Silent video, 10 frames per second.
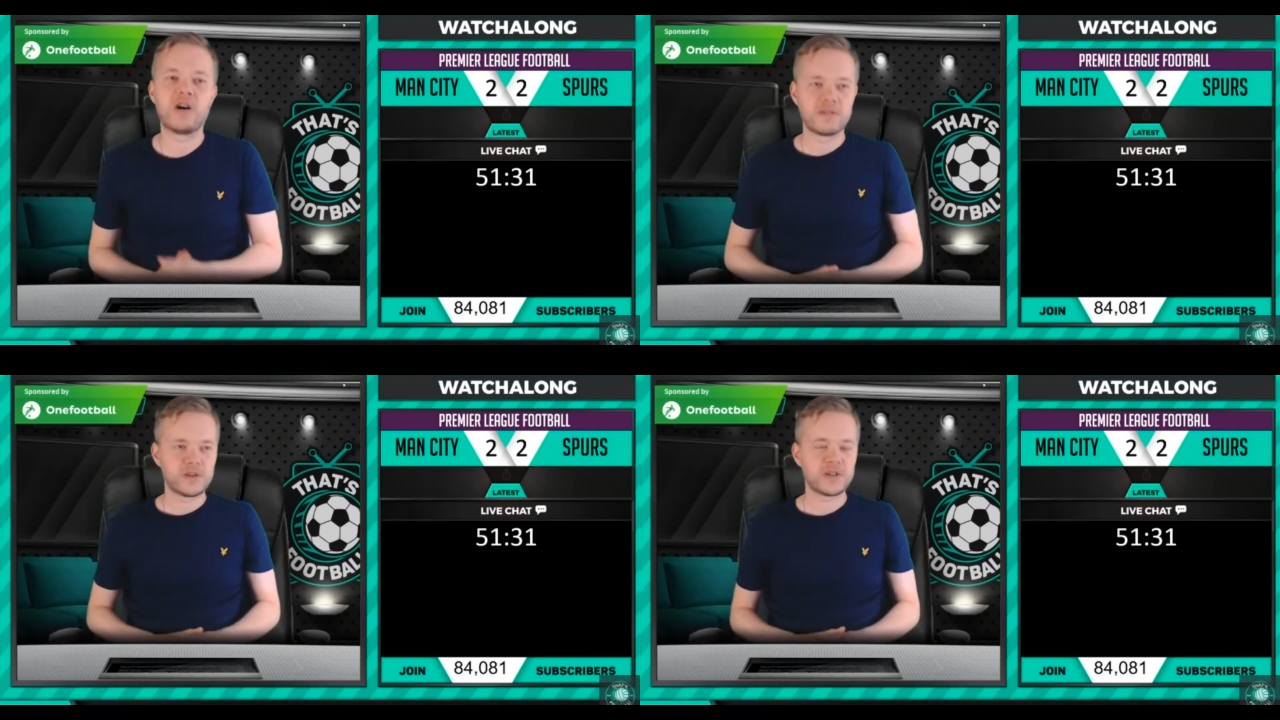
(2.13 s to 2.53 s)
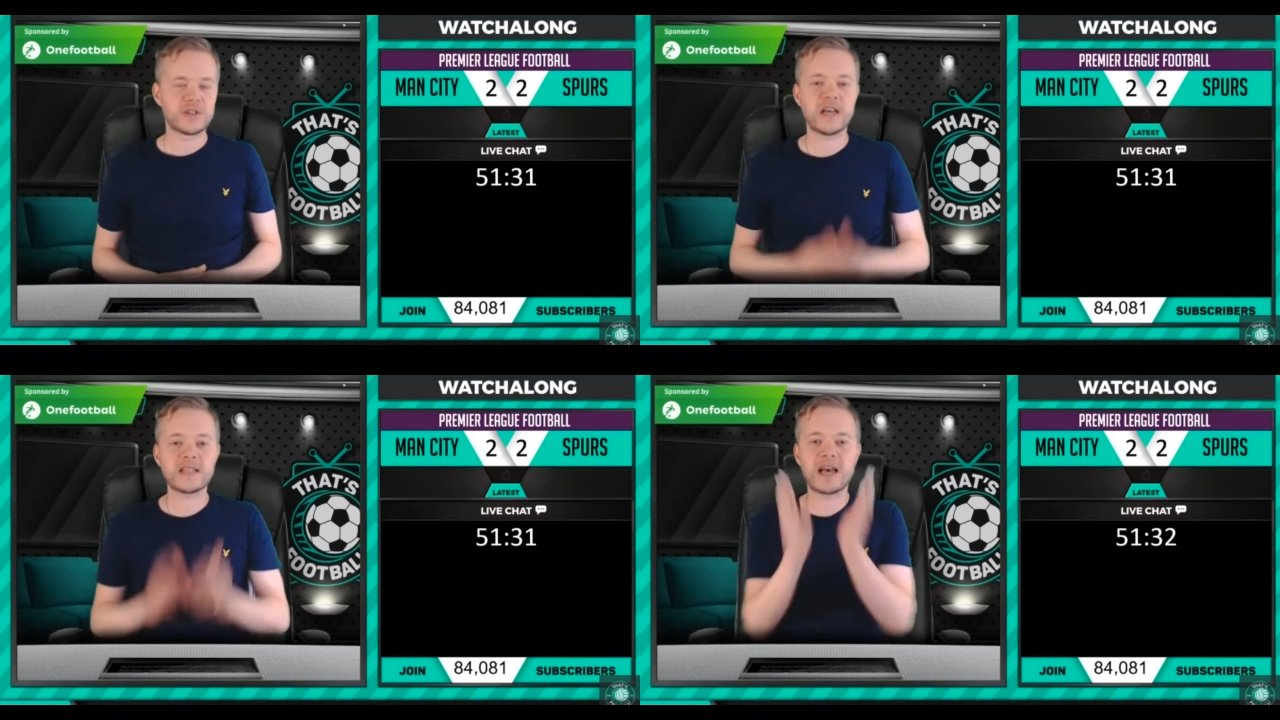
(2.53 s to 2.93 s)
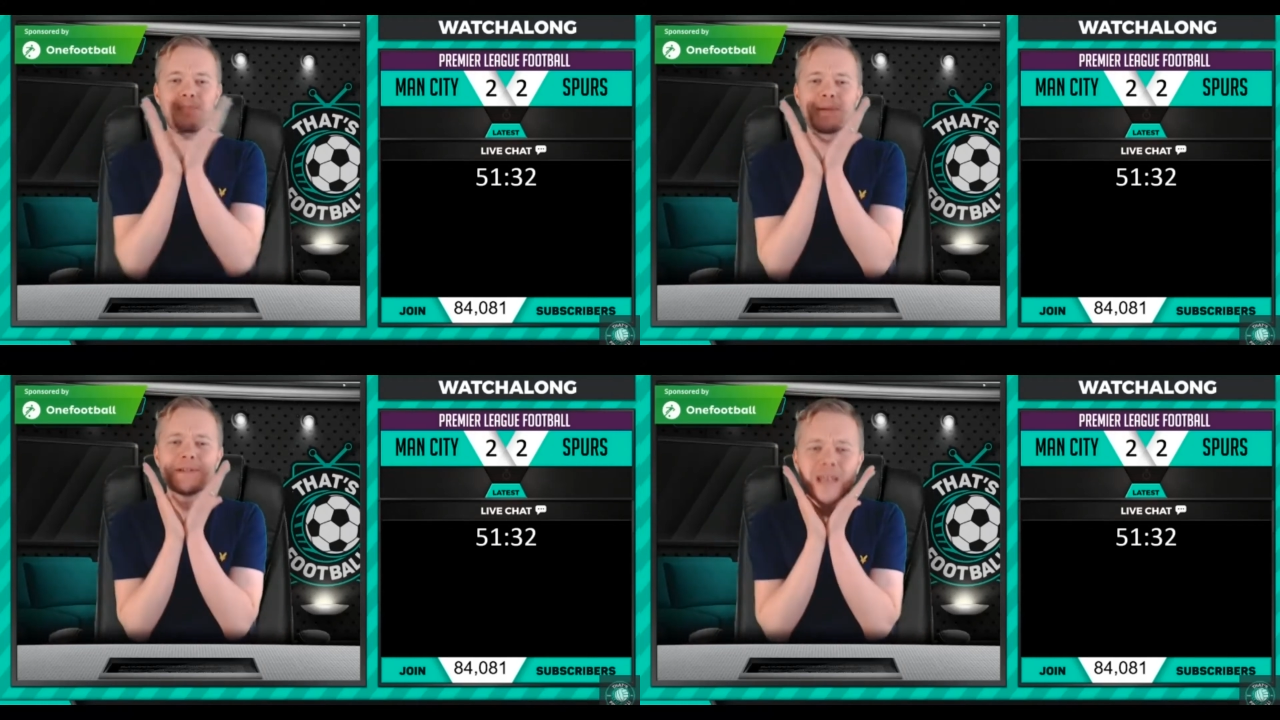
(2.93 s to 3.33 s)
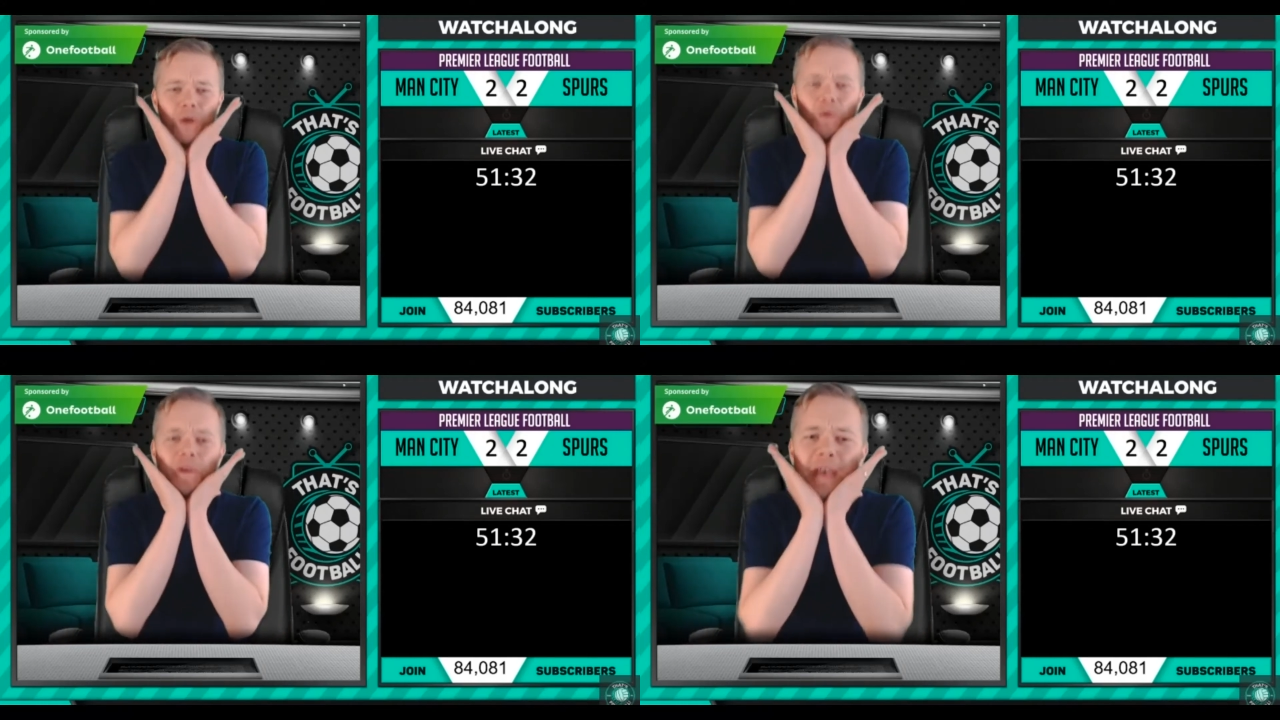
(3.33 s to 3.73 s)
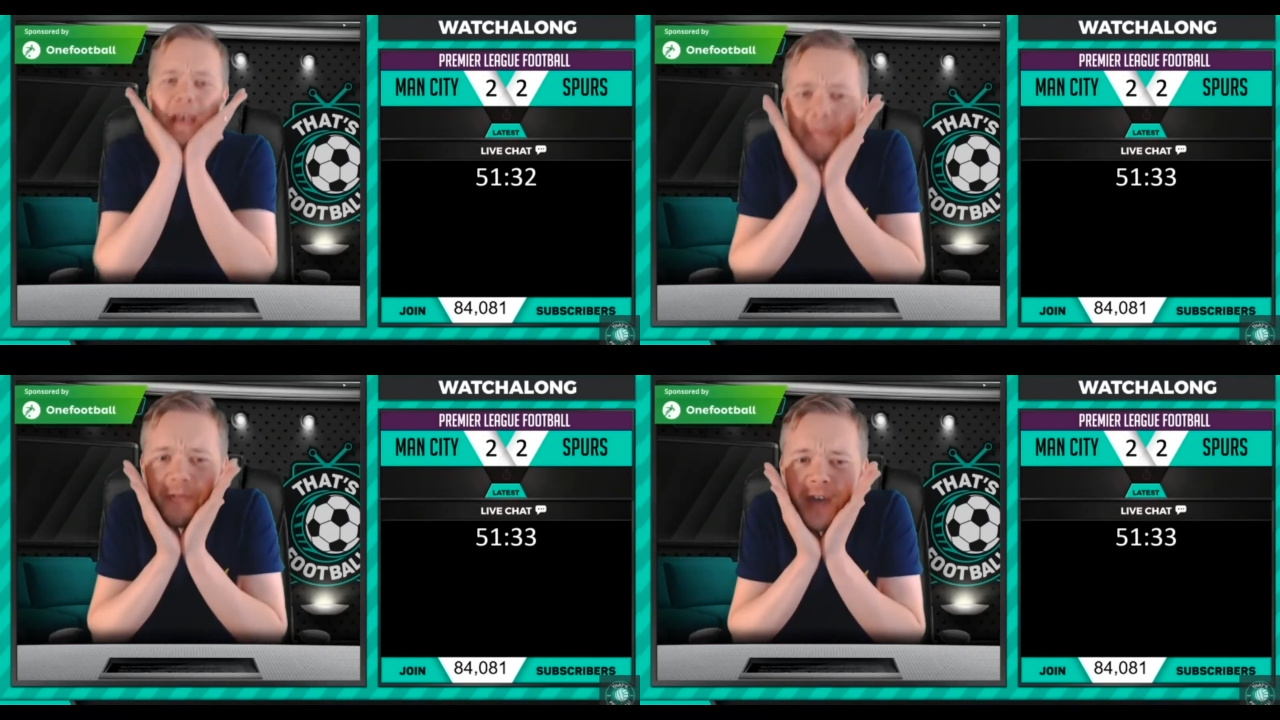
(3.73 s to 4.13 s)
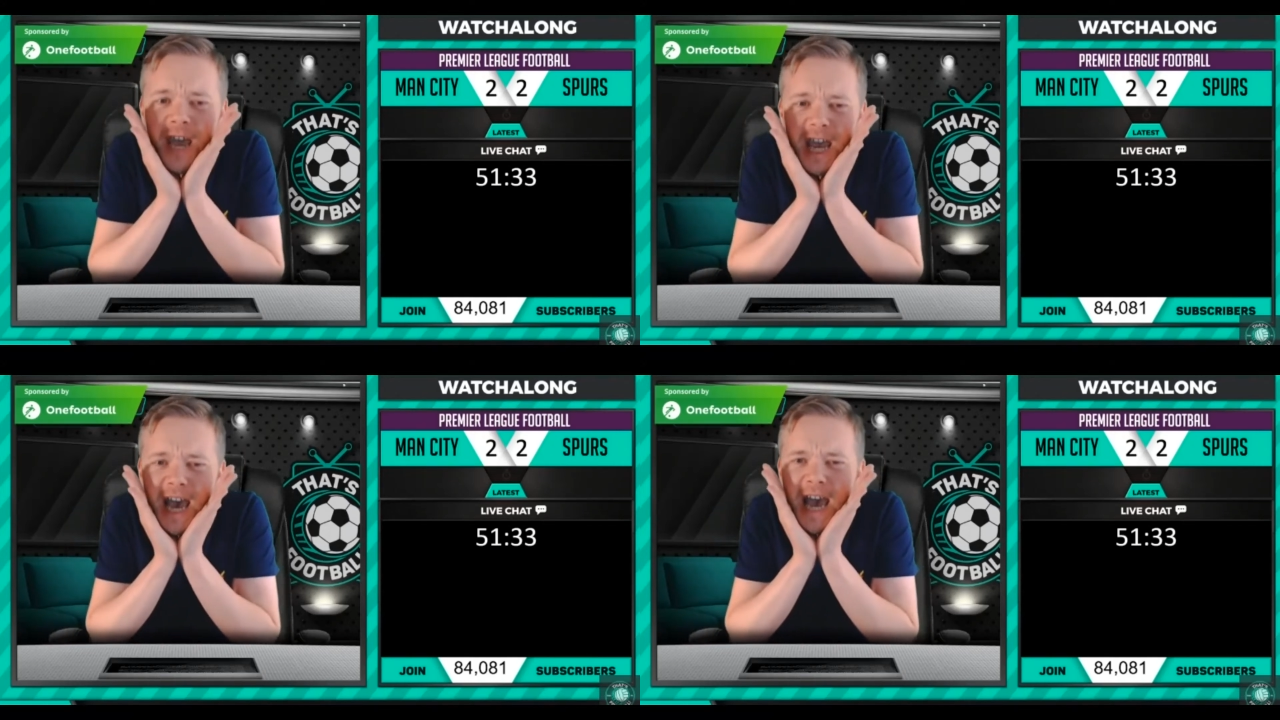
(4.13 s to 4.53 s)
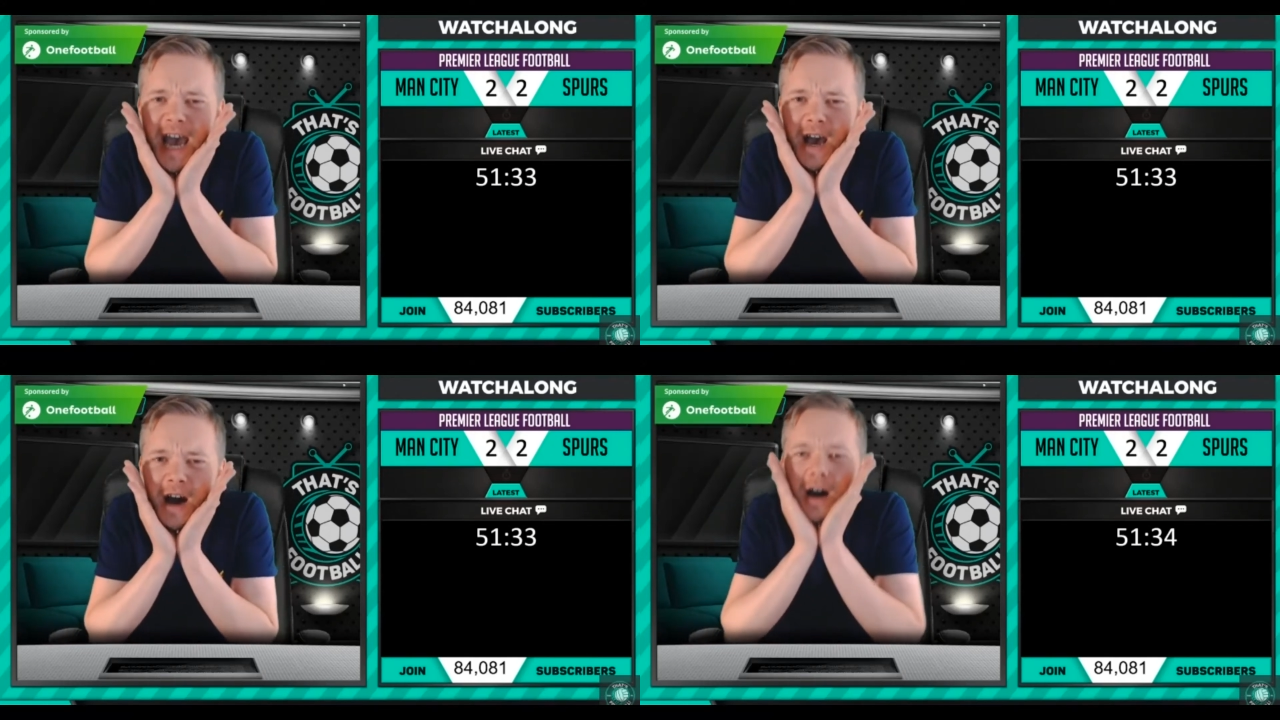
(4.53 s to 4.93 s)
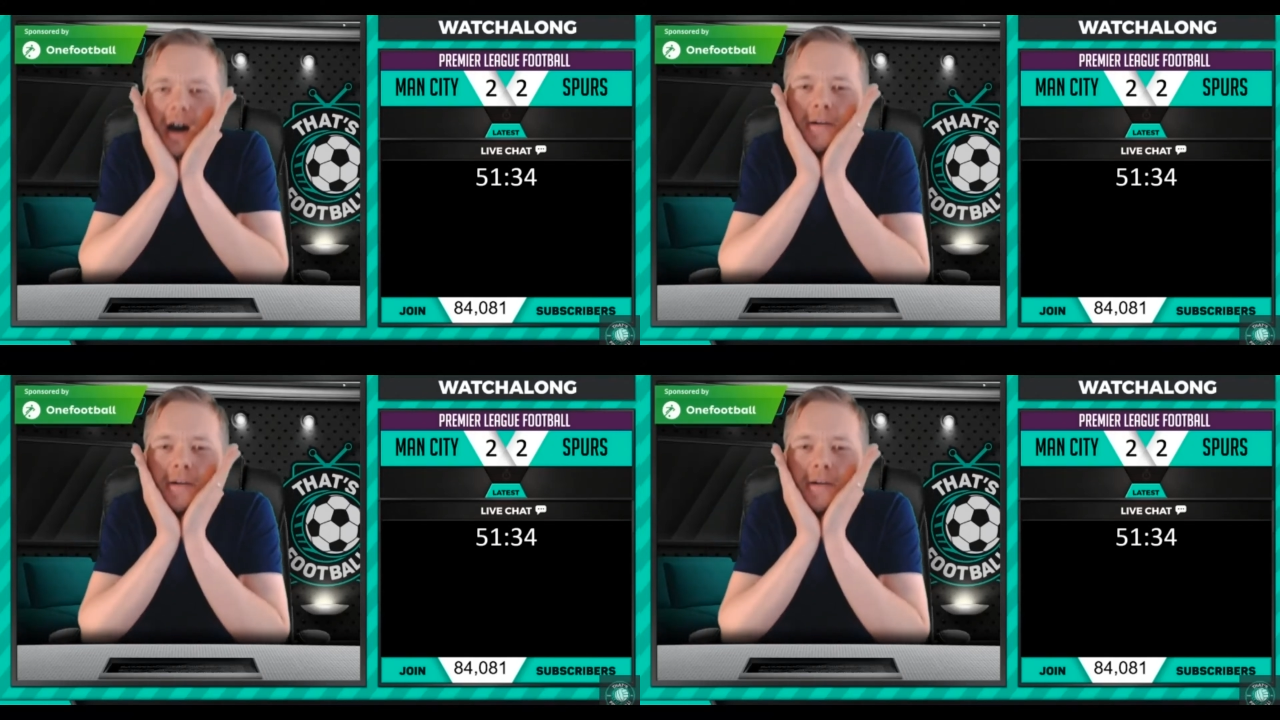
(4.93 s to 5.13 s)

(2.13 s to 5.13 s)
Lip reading: Shut up and deal with it. VAR.